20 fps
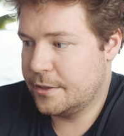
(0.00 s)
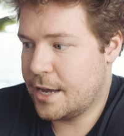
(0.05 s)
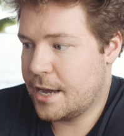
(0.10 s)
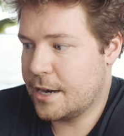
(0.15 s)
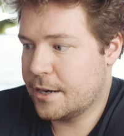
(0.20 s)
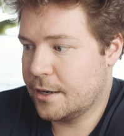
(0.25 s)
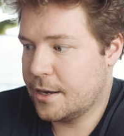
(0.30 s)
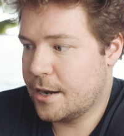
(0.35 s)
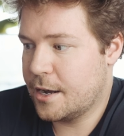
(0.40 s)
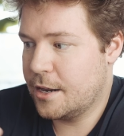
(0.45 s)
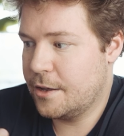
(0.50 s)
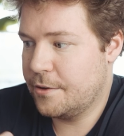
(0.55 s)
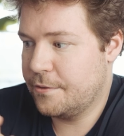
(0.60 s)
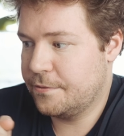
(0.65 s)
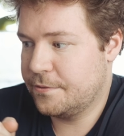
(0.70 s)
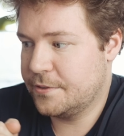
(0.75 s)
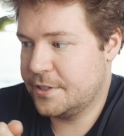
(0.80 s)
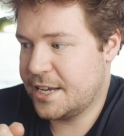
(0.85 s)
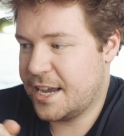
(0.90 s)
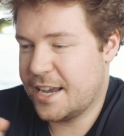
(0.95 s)
that kind
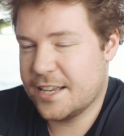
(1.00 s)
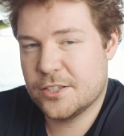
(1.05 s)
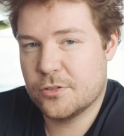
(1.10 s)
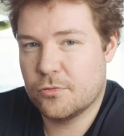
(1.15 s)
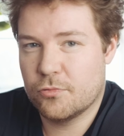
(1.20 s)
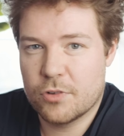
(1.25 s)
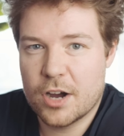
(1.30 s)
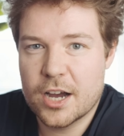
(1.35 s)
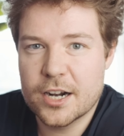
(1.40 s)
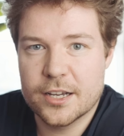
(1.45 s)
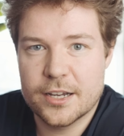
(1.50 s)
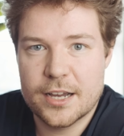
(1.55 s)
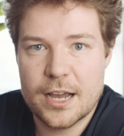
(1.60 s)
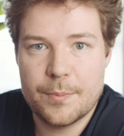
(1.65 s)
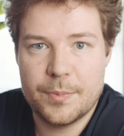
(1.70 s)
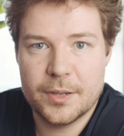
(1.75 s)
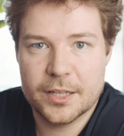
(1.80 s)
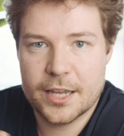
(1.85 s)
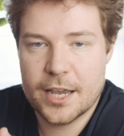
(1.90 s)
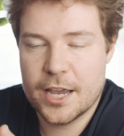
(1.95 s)
of test runner
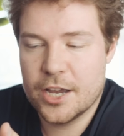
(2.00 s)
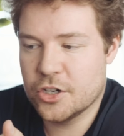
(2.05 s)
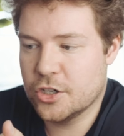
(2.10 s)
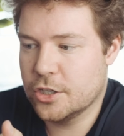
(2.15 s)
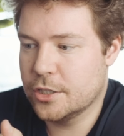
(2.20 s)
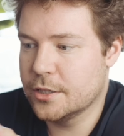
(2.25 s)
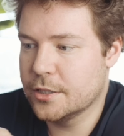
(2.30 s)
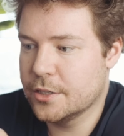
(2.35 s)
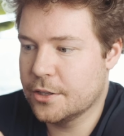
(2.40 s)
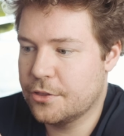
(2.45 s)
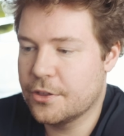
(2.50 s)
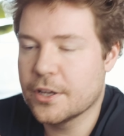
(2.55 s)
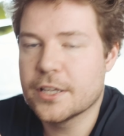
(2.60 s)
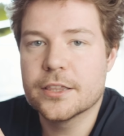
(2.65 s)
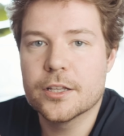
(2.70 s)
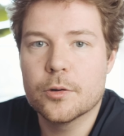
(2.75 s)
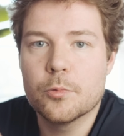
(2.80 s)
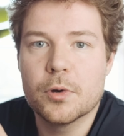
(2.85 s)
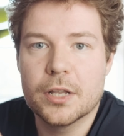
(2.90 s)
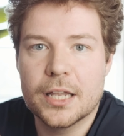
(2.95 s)
application, the thing
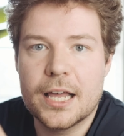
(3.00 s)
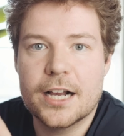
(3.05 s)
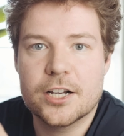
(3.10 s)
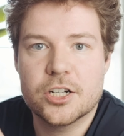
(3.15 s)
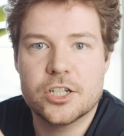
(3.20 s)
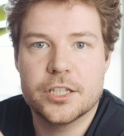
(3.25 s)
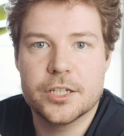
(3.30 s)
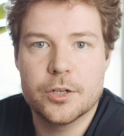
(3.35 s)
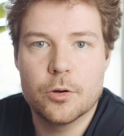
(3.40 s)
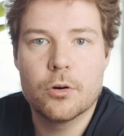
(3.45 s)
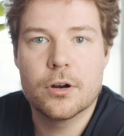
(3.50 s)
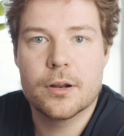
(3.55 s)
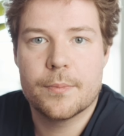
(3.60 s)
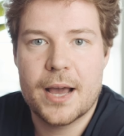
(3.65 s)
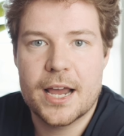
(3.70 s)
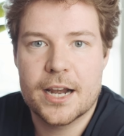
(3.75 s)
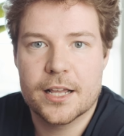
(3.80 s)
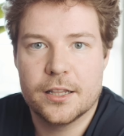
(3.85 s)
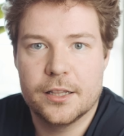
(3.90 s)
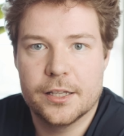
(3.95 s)
that will actually
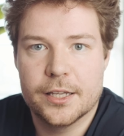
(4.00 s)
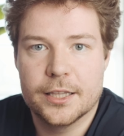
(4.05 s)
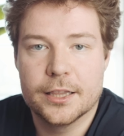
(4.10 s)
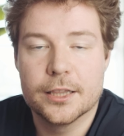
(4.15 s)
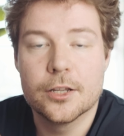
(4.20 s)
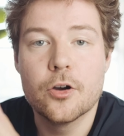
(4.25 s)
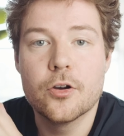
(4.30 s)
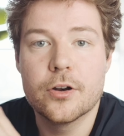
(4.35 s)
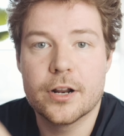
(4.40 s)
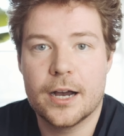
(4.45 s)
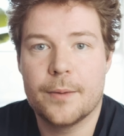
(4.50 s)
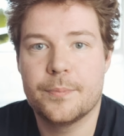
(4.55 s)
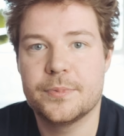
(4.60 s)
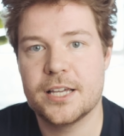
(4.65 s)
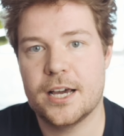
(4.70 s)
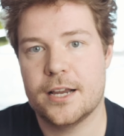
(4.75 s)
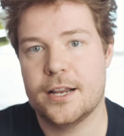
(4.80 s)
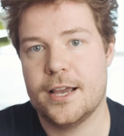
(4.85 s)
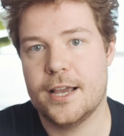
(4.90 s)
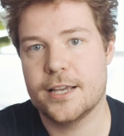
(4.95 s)
automatically load up
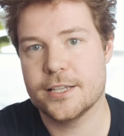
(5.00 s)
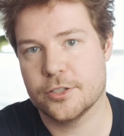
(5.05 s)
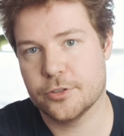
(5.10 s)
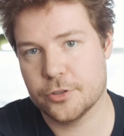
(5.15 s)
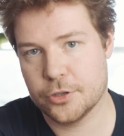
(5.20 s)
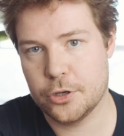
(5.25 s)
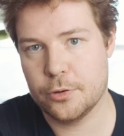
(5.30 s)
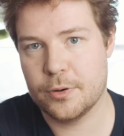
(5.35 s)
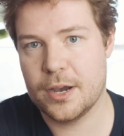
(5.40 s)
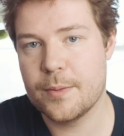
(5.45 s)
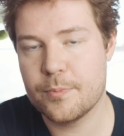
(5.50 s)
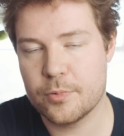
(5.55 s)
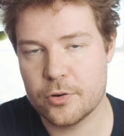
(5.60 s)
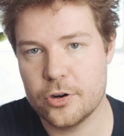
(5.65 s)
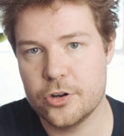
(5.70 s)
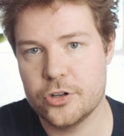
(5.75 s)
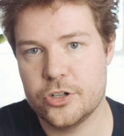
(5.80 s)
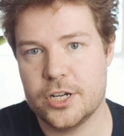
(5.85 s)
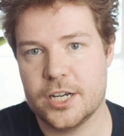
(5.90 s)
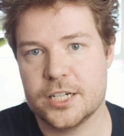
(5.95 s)
that Hazel Q A
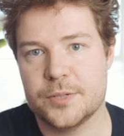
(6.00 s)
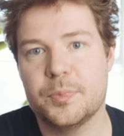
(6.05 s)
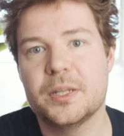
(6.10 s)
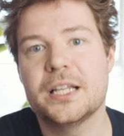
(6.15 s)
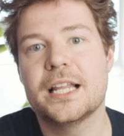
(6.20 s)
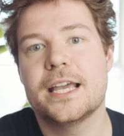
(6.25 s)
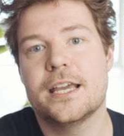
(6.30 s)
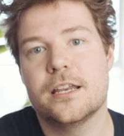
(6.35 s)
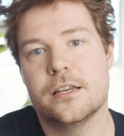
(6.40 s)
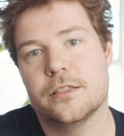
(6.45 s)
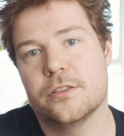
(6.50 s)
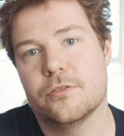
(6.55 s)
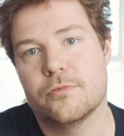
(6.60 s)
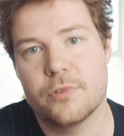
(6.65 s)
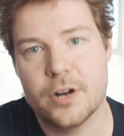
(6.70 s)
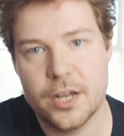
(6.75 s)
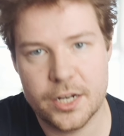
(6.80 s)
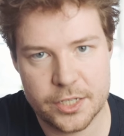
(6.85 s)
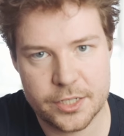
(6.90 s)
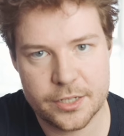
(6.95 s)
project, play it in the
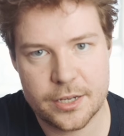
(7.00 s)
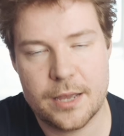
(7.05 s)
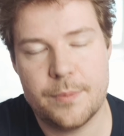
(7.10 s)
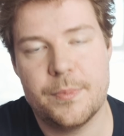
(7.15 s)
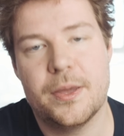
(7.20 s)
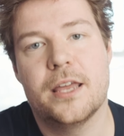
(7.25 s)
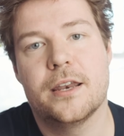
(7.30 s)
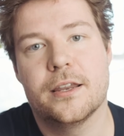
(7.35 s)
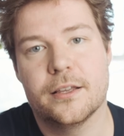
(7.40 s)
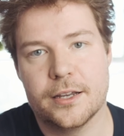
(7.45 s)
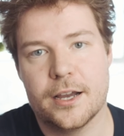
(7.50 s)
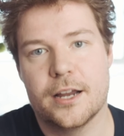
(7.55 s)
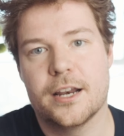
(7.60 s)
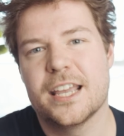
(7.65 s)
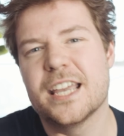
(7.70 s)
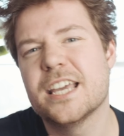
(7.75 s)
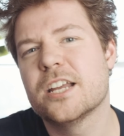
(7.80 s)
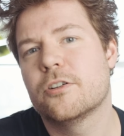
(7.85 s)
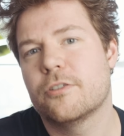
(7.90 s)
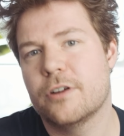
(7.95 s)
runtime, and kind
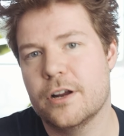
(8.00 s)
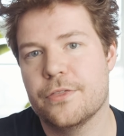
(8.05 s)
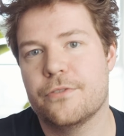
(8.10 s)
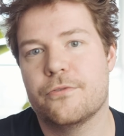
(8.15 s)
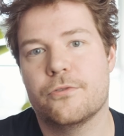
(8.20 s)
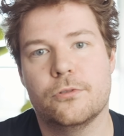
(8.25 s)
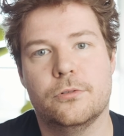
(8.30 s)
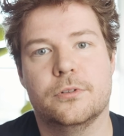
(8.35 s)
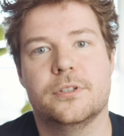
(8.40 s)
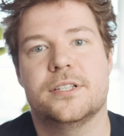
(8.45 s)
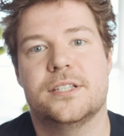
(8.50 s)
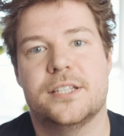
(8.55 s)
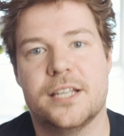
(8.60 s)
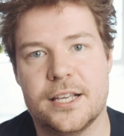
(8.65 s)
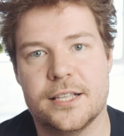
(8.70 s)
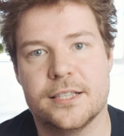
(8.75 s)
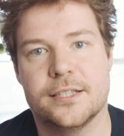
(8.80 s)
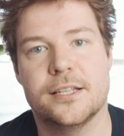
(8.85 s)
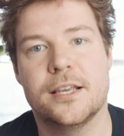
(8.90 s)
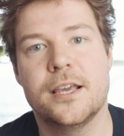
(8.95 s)
of iterate through all the
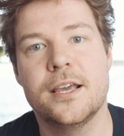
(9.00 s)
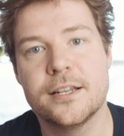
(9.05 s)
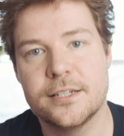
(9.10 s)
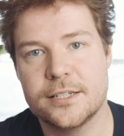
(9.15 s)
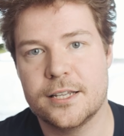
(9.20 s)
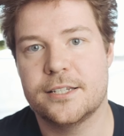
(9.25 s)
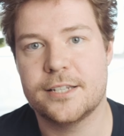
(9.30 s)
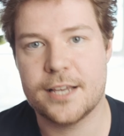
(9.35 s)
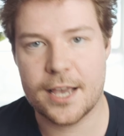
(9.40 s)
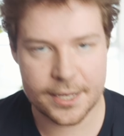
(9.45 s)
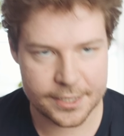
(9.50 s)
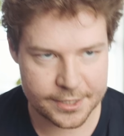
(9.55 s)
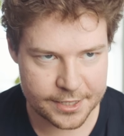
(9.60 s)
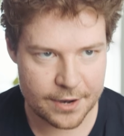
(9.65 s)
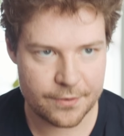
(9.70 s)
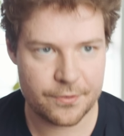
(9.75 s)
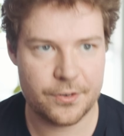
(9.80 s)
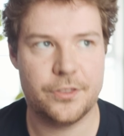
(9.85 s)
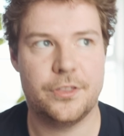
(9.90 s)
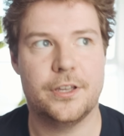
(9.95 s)
scenes to test
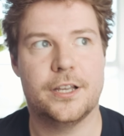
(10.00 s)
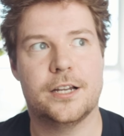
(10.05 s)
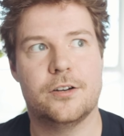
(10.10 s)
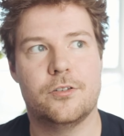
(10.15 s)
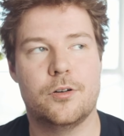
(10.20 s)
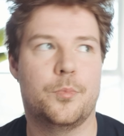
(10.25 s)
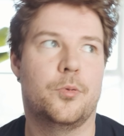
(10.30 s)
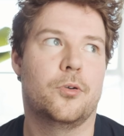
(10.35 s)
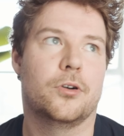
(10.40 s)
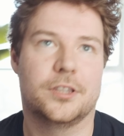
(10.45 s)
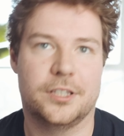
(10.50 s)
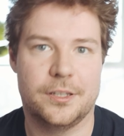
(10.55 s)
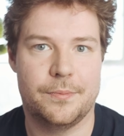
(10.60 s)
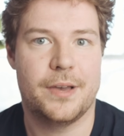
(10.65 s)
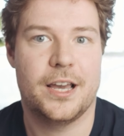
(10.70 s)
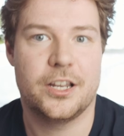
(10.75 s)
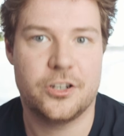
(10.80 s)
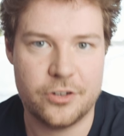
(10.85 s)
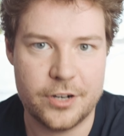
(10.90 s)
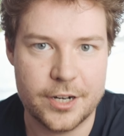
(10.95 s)
everything and report the
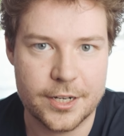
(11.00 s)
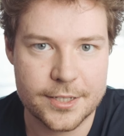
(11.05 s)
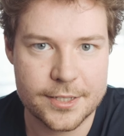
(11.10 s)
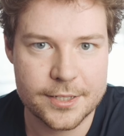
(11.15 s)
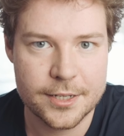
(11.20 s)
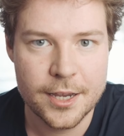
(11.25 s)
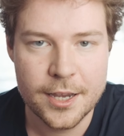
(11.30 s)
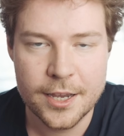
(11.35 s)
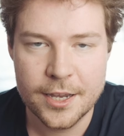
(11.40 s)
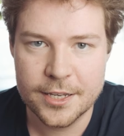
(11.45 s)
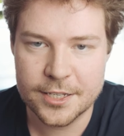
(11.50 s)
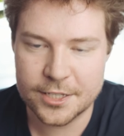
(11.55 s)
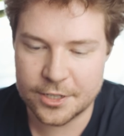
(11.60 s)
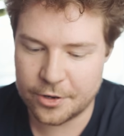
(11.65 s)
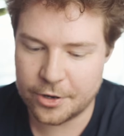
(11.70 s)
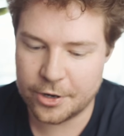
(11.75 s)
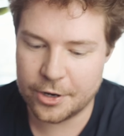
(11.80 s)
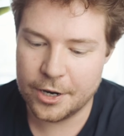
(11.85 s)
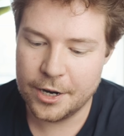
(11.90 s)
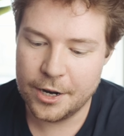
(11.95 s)
metrics.
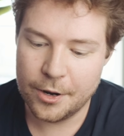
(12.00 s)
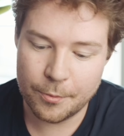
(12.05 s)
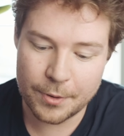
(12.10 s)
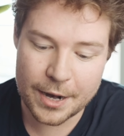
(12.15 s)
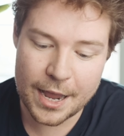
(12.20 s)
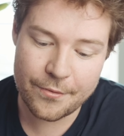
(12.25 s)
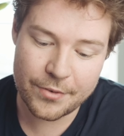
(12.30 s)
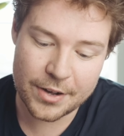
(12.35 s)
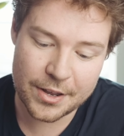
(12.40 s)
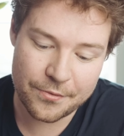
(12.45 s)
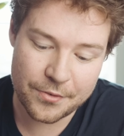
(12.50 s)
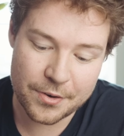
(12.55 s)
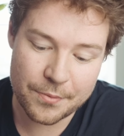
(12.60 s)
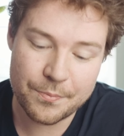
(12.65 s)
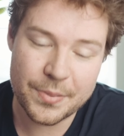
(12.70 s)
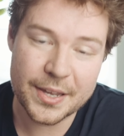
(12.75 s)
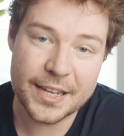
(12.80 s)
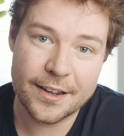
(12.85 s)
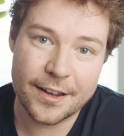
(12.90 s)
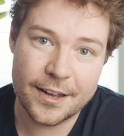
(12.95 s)
So we haven't even
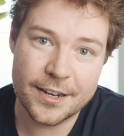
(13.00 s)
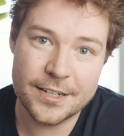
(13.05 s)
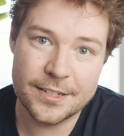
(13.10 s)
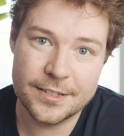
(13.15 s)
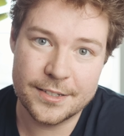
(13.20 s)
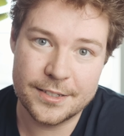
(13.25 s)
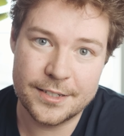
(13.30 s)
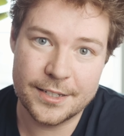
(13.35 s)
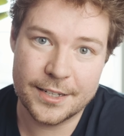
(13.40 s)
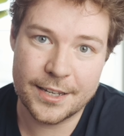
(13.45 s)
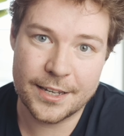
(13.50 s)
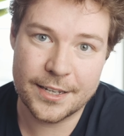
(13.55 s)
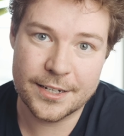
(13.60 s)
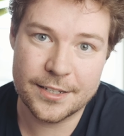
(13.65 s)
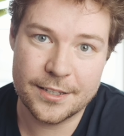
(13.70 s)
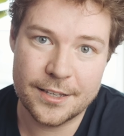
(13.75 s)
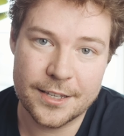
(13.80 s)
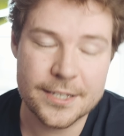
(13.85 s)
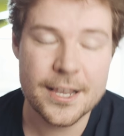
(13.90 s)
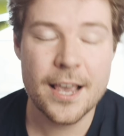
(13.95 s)
begun digging
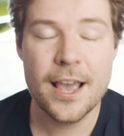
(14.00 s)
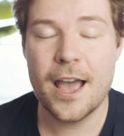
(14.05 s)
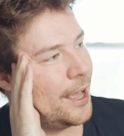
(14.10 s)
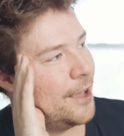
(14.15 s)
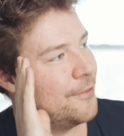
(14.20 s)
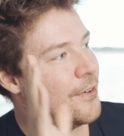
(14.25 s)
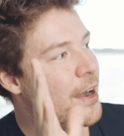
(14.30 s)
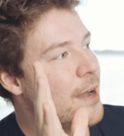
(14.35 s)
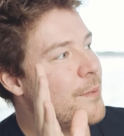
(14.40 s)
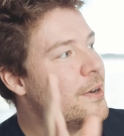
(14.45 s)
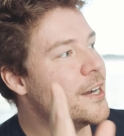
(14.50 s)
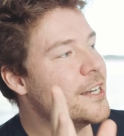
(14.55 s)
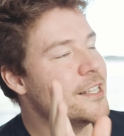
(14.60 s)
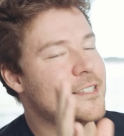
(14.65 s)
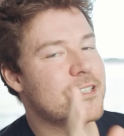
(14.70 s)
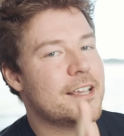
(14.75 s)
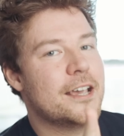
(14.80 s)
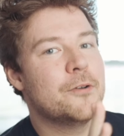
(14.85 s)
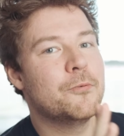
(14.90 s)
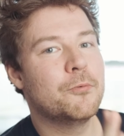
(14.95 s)
into this. If I might
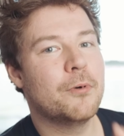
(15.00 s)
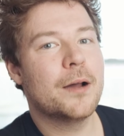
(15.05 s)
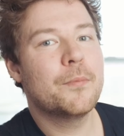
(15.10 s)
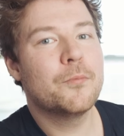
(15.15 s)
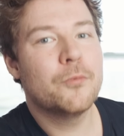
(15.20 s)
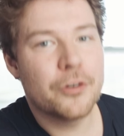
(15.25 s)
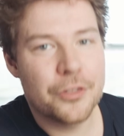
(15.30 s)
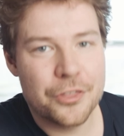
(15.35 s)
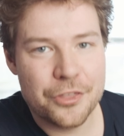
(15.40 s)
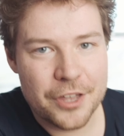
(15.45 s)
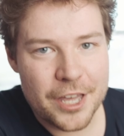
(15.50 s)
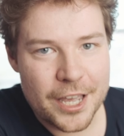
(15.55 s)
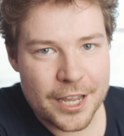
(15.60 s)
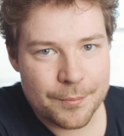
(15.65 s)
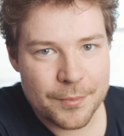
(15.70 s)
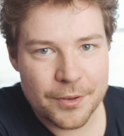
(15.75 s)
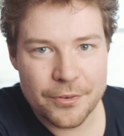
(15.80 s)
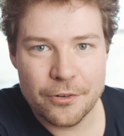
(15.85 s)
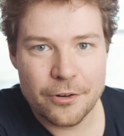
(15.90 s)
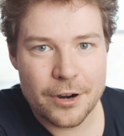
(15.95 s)
say one more thing
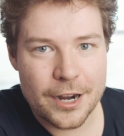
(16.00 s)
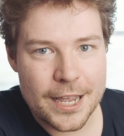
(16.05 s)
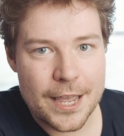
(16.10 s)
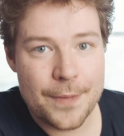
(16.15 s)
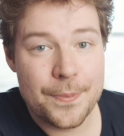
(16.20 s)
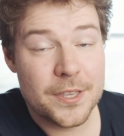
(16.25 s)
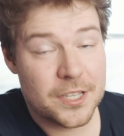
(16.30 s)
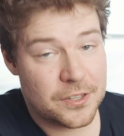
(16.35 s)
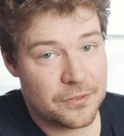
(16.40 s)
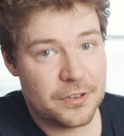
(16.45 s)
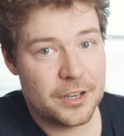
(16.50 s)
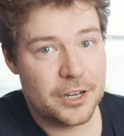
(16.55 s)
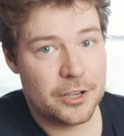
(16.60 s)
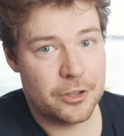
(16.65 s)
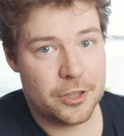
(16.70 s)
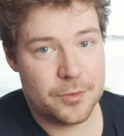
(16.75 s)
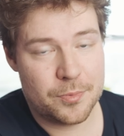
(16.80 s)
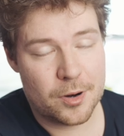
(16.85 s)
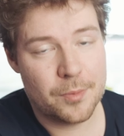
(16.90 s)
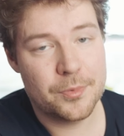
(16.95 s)
before I end this video
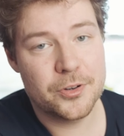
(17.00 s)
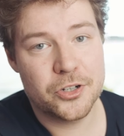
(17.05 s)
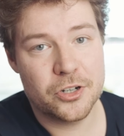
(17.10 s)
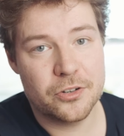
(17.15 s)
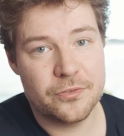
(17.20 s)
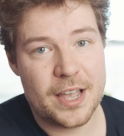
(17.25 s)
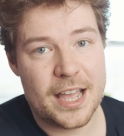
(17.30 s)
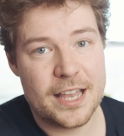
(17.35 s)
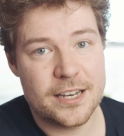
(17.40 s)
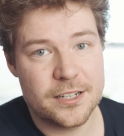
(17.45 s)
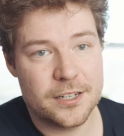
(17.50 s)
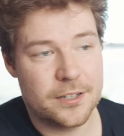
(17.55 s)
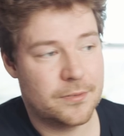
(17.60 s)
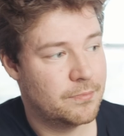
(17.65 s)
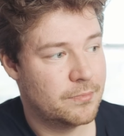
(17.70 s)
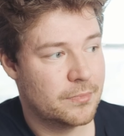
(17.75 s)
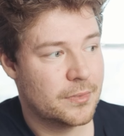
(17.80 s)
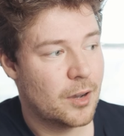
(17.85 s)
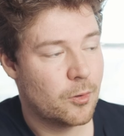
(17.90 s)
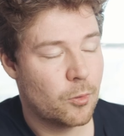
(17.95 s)
that probably should have ended
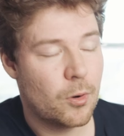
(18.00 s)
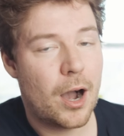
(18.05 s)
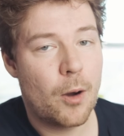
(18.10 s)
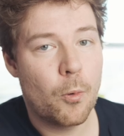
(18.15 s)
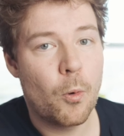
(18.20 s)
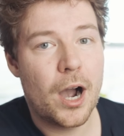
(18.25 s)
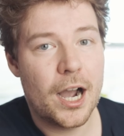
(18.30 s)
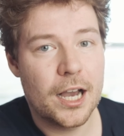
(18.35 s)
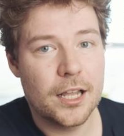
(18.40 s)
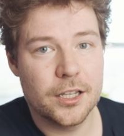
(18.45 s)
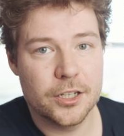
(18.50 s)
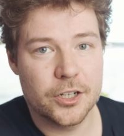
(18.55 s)
a while